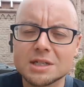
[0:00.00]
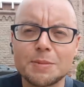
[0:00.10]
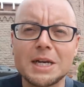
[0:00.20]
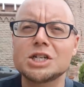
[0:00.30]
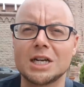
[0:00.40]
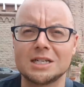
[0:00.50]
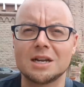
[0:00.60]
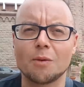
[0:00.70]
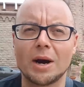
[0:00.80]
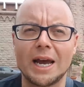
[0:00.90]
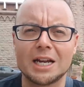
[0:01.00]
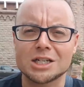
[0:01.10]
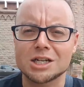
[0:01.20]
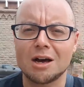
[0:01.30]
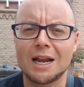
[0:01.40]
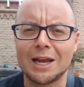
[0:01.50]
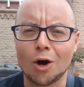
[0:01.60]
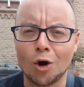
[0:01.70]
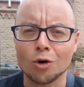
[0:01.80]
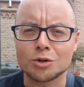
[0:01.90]
species in a way, in a slightly
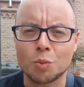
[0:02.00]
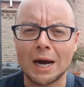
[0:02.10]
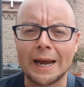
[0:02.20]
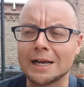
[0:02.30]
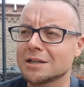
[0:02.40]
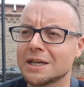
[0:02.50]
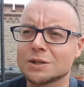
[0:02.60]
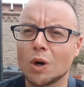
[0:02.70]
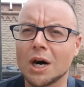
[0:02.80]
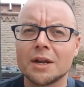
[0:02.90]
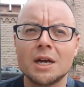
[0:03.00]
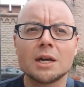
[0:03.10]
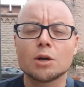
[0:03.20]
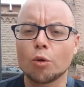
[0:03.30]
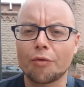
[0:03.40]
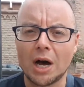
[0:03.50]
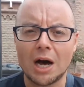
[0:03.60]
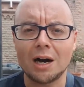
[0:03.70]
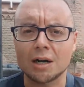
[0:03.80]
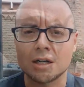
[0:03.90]
odd way. So there's one called the
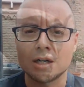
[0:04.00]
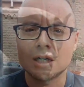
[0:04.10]
Hug,